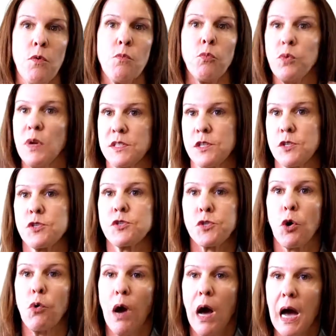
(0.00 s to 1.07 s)
risen
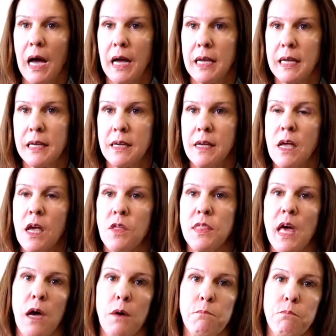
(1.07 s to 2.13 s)
so high
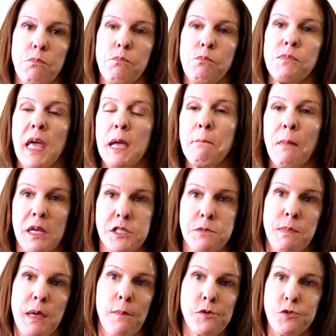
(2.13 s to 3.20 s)
that they must be
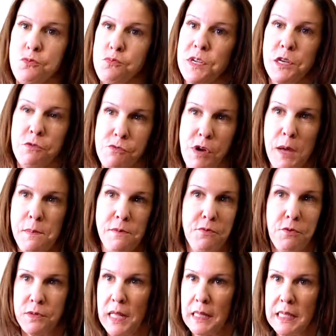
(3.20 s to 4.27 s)
able to read and write before
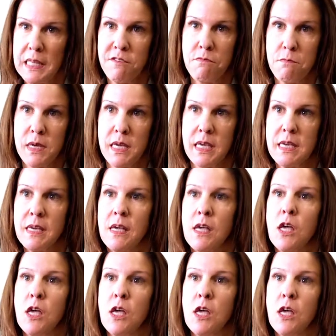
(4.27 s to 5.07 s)
they leave me.